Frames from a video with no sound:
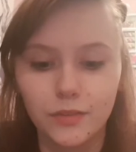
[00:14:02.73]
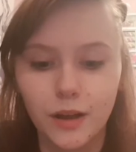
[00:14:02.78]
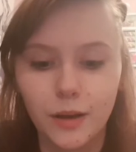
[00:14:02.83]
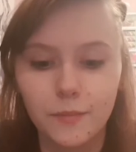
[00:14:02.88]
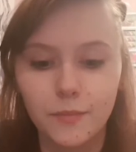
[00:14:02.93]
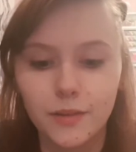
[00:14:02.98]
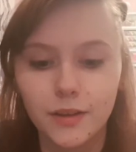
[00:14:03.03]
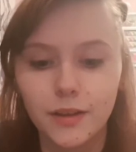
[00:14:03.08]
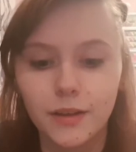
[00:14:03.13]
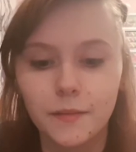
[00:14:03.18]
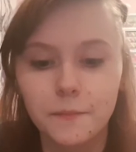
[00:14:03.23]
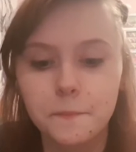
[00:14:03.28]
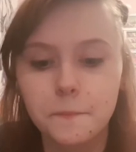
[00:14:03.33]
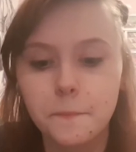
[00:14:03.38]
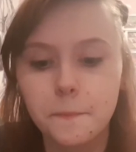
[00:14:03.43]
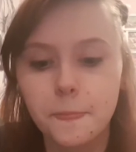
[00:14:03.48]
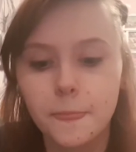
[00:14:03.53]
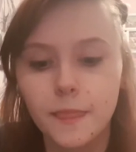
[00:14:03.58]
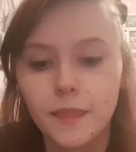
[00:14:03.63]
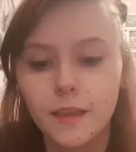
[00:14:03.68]
family.
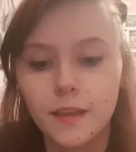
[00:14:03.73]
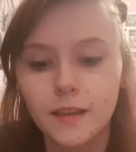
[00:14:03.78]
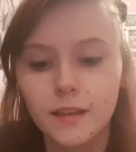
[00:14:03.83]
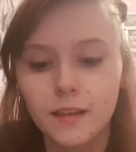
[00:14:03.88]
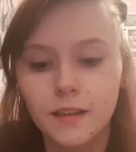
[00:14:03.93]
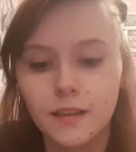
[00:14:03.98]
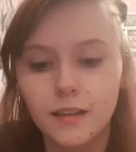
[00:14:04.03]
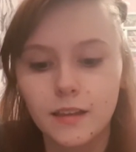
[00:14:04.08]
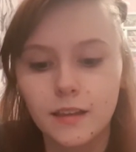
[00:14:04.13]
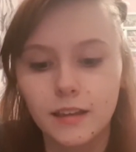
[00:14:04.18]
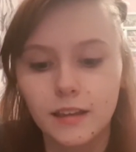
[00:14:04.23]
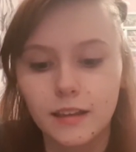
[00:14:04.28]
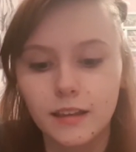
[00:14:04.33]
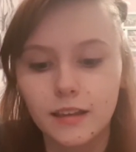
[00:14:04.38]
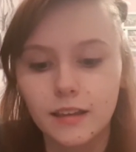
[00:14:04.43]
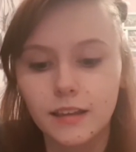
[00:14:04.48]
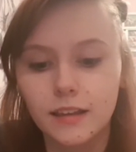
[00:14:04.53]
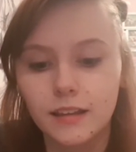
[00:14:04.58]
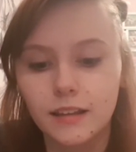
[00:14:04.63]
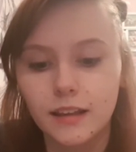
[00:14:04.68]

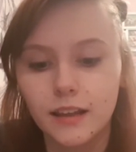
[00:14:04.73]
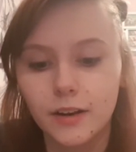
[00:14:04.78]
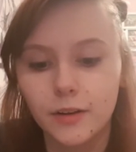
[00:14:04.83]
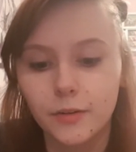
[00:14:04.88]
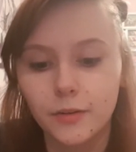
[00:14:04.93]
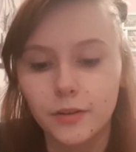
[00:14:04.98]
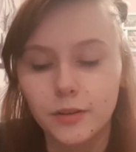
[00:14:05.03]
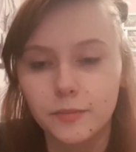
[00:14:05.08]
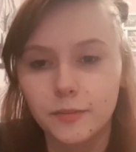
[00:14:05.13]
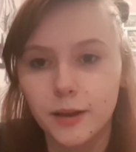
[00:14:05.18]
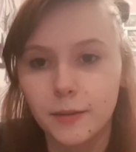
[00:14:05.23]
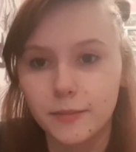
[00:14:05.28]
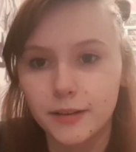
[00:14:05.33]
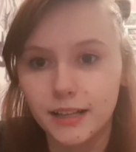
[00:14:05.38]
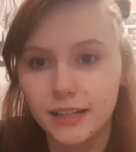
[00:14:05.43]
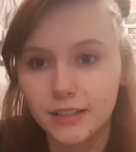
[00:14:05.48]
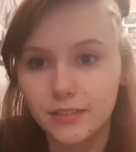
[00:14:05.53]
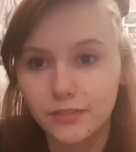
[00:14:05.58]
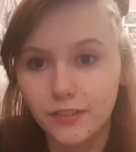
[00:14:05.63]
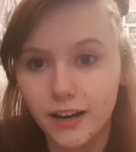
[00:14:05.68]
Like, I know his mum and
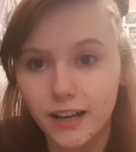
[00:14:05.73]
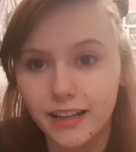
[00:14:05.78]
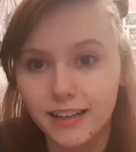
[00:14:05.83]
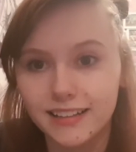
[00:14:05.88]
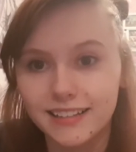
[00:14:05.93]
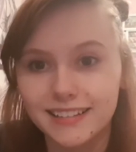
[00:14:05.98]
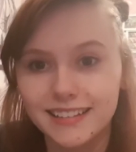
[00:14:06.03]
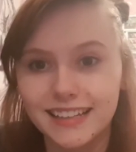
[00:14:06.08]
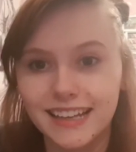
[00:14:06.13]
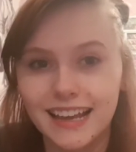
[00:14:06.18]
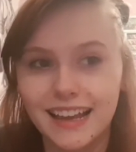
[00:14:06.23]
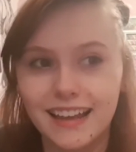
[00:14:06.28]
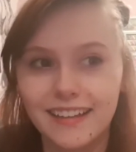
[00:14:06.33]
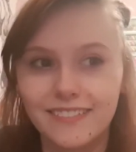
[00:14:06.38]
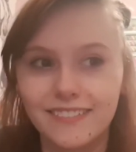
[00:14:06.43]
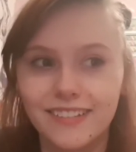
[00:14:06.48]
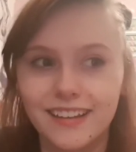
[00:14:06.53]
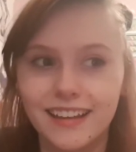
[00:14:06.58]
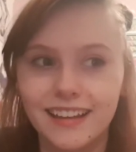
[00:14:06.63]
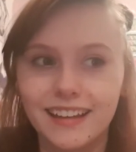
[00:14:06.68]
dad's friends. I